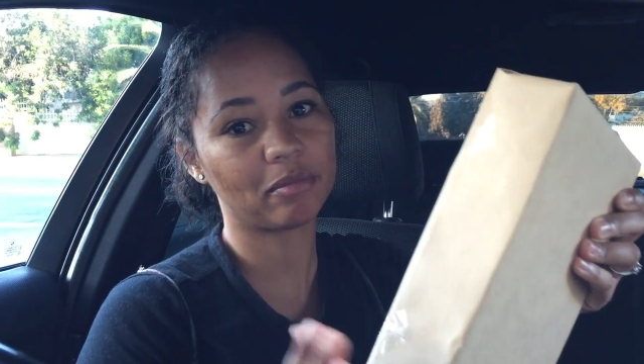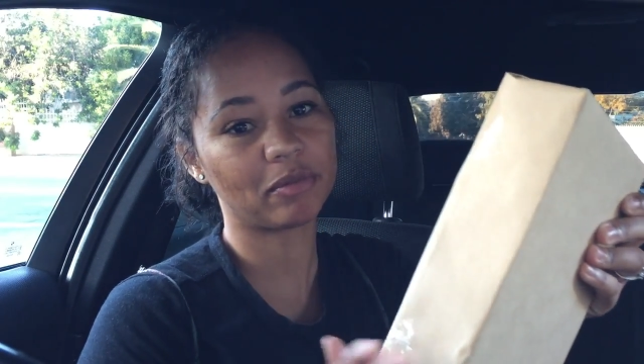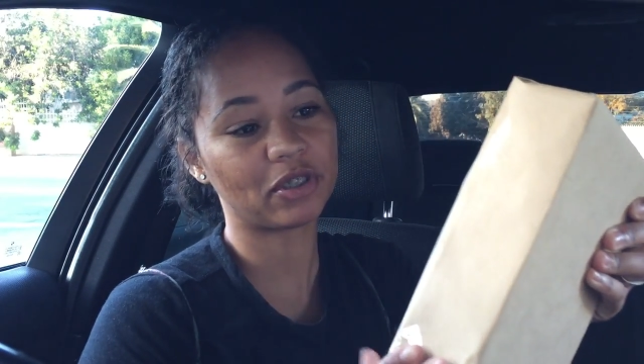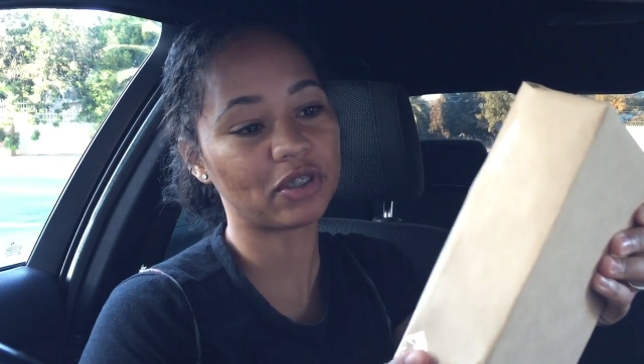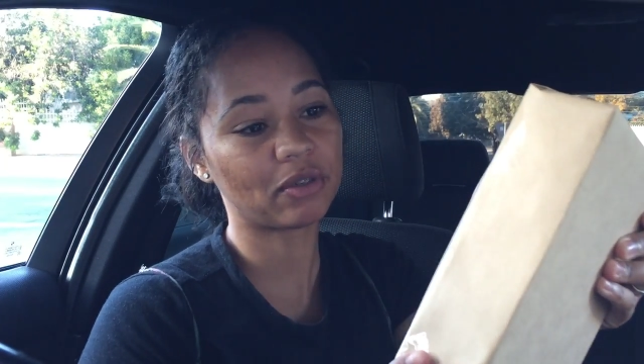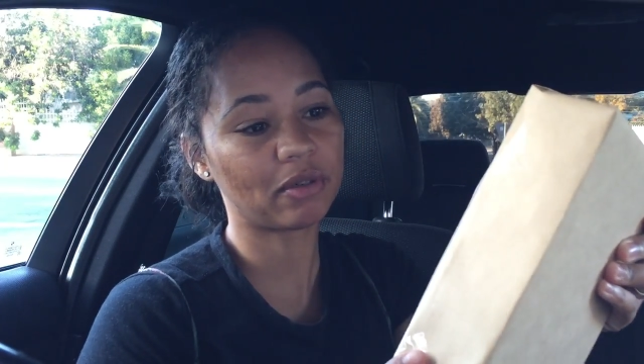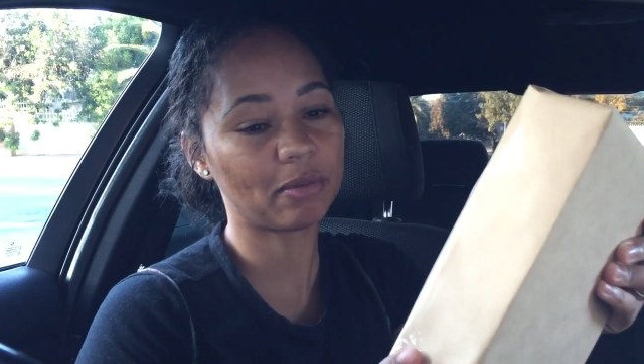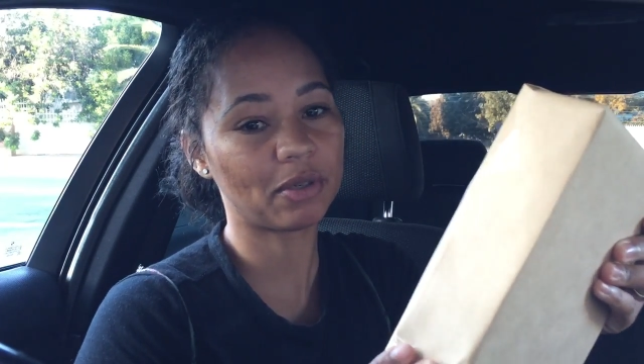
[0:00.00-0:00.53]

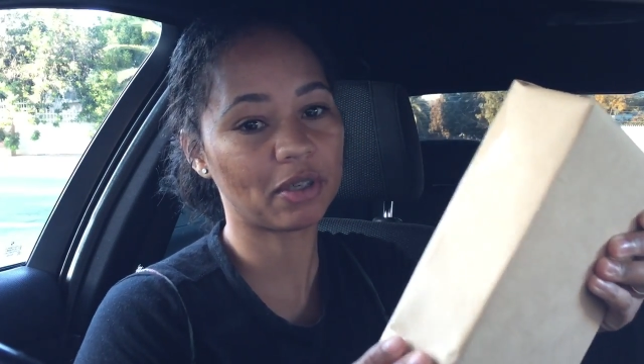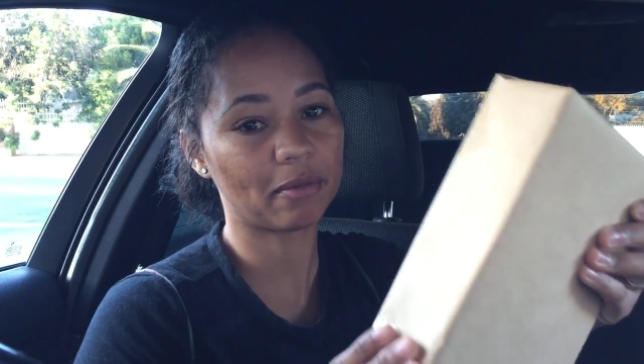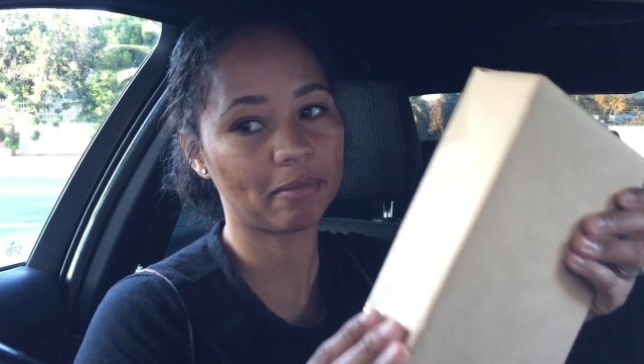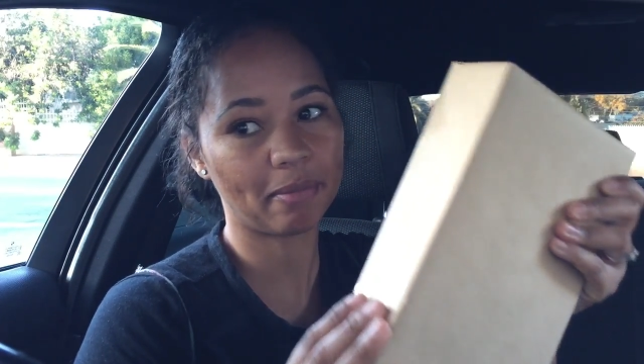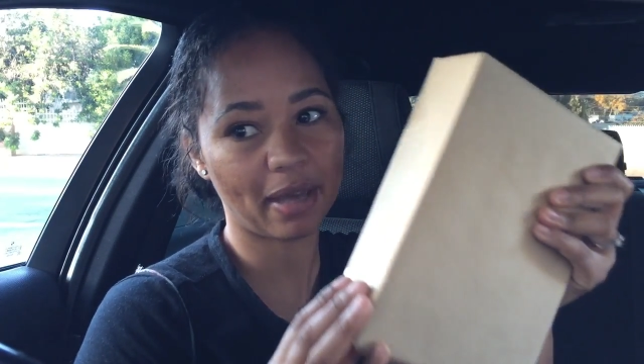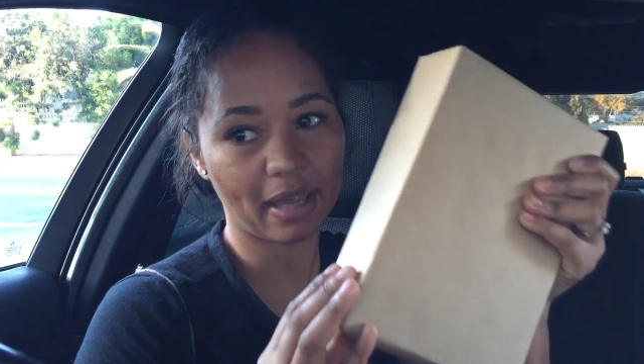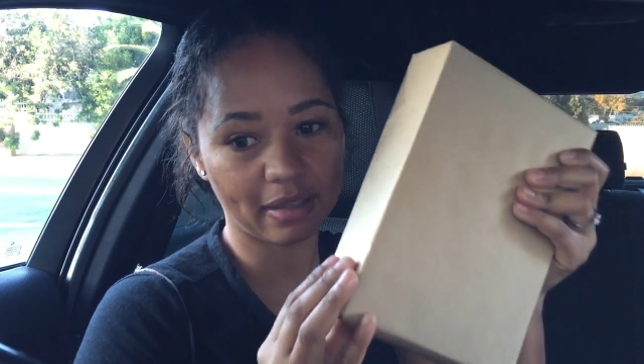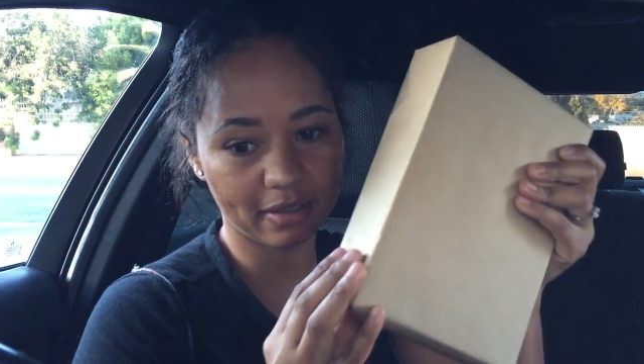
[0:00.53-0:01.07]
prescription
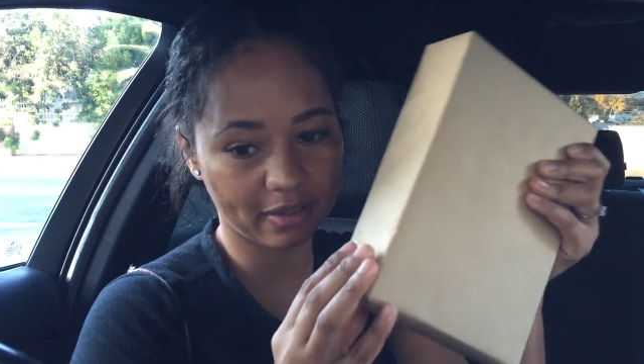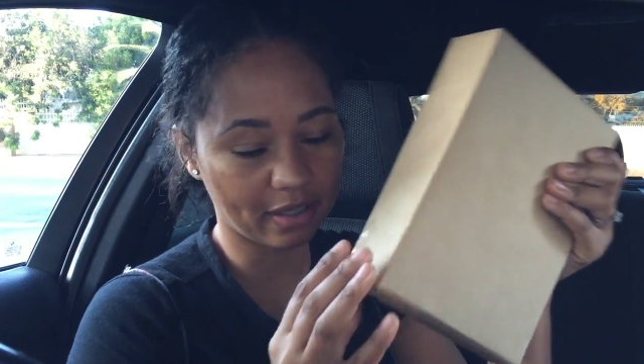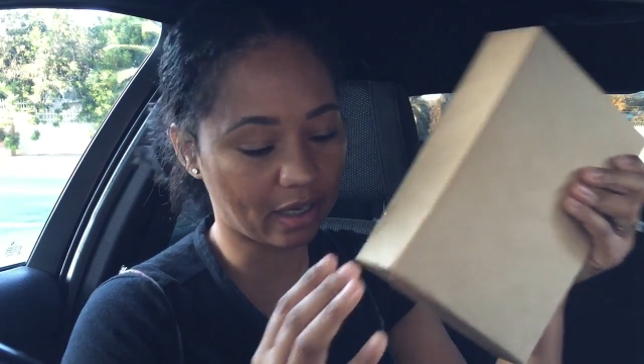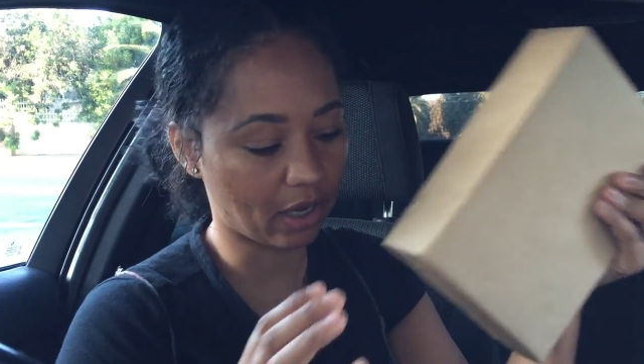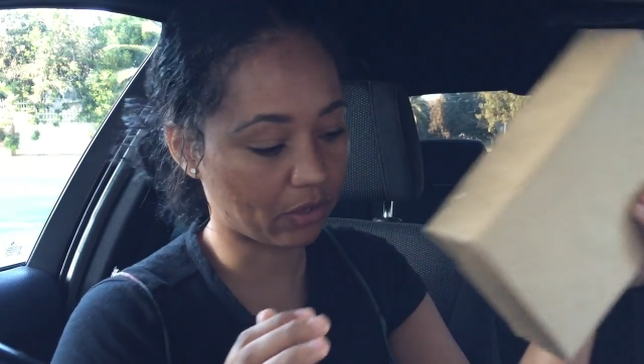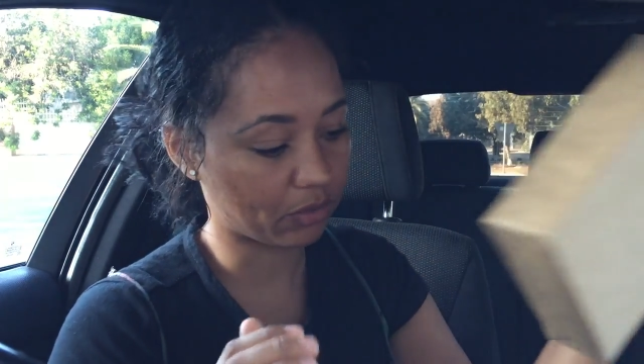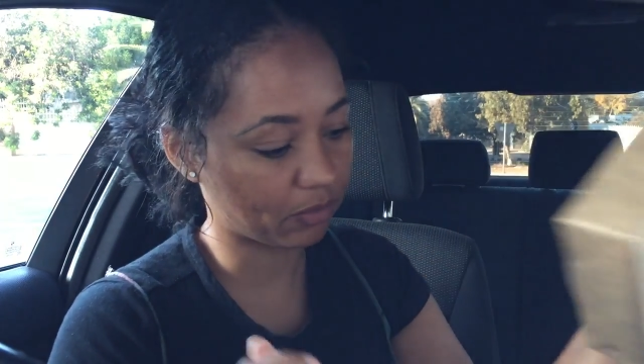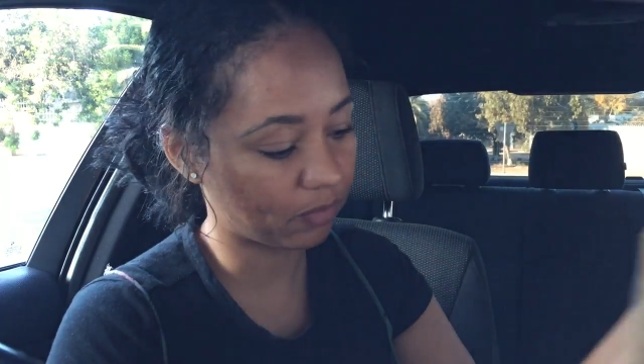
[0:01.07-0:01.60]
pads
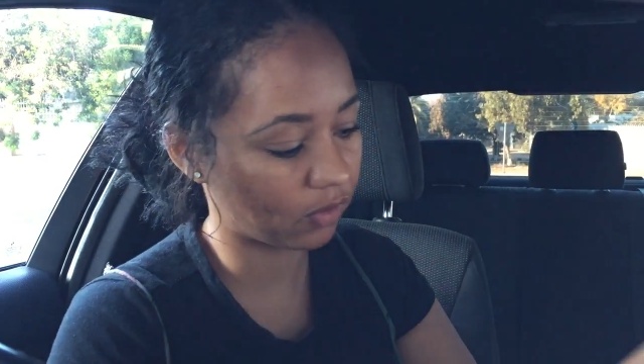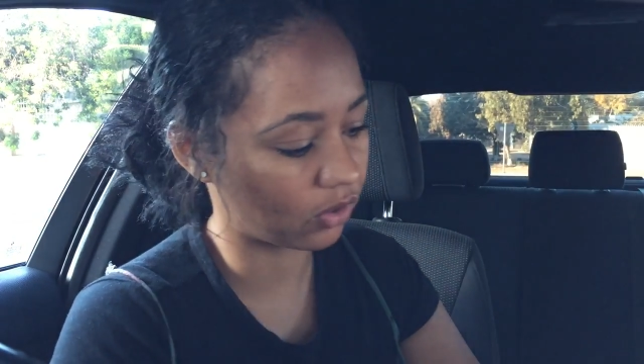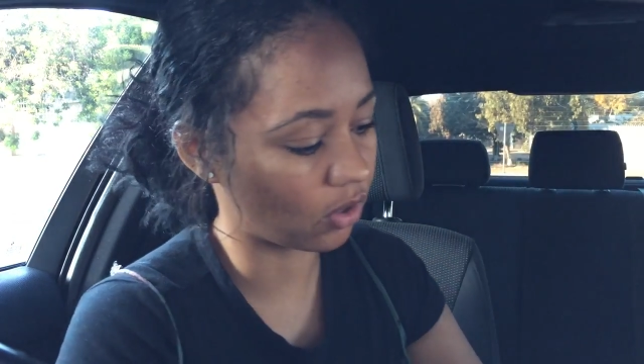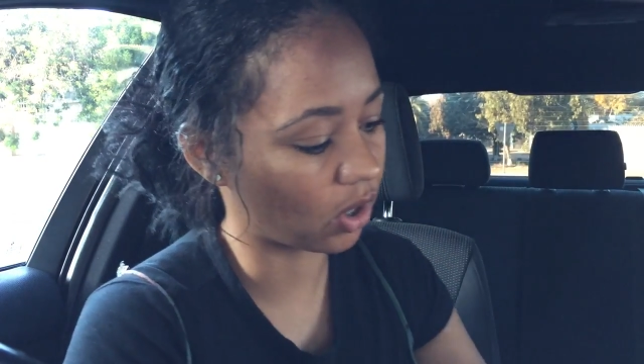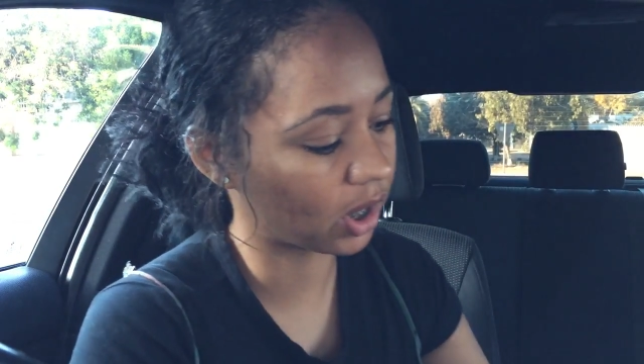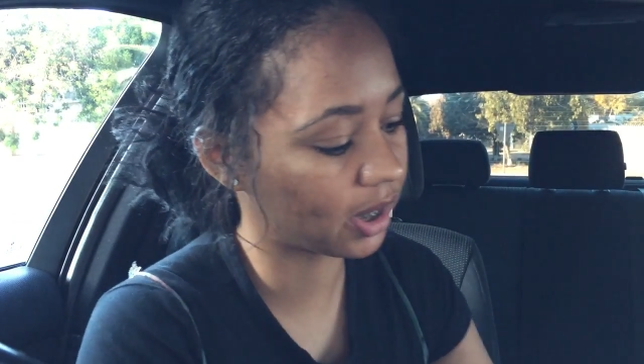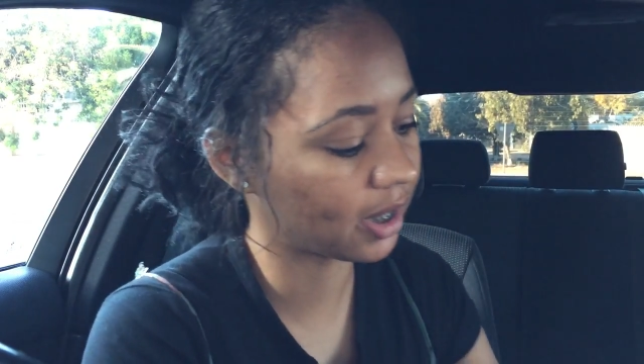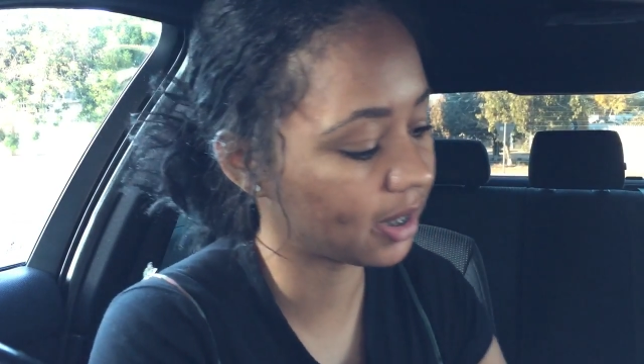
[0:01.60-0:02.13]
that I do for
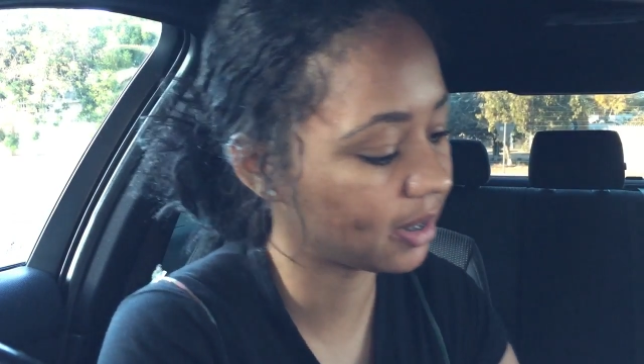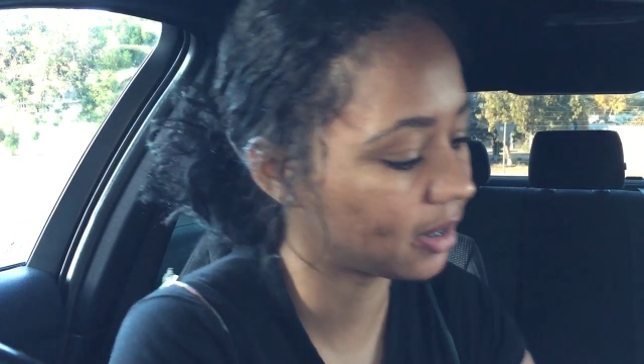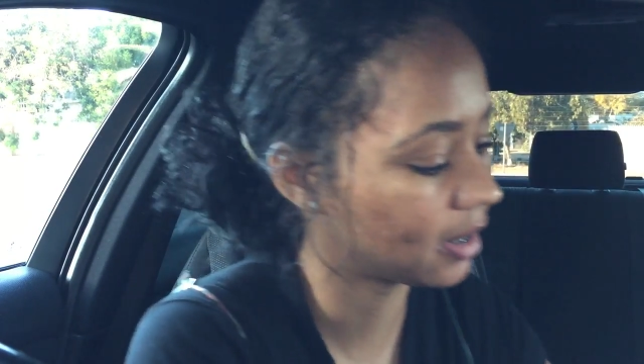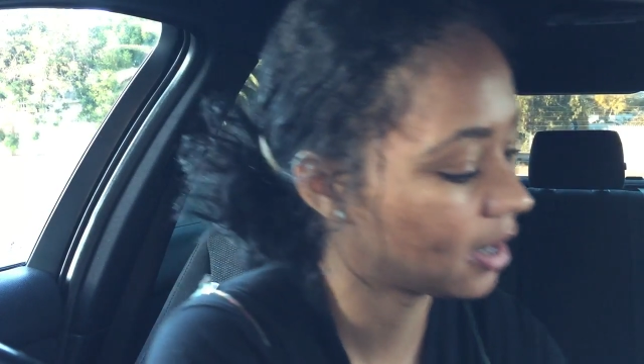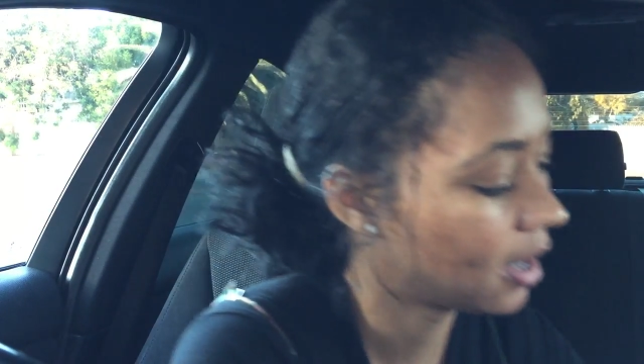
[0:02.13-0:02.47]
doctors.